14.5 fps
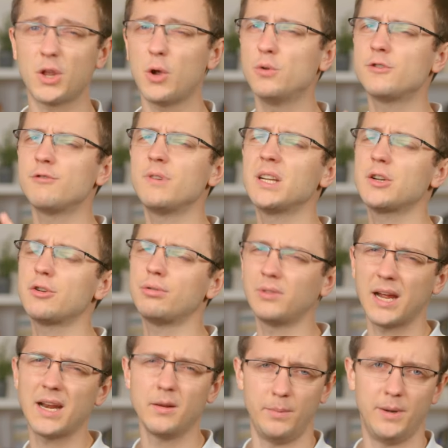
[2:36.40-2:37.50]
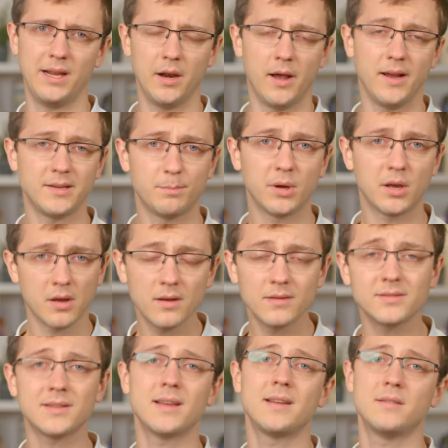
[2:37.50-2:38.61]
Those are incredibly light
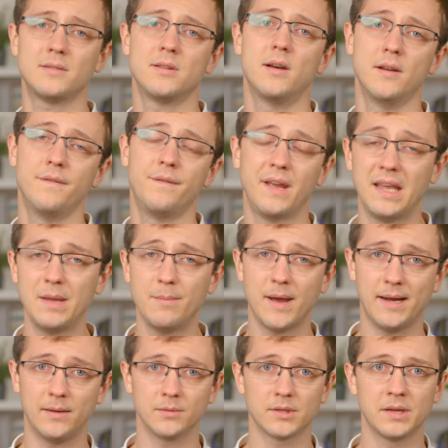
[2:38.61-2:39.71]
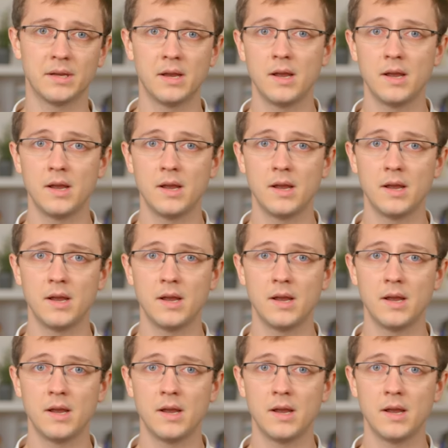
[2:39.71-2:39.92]
because they're designed for E-mount,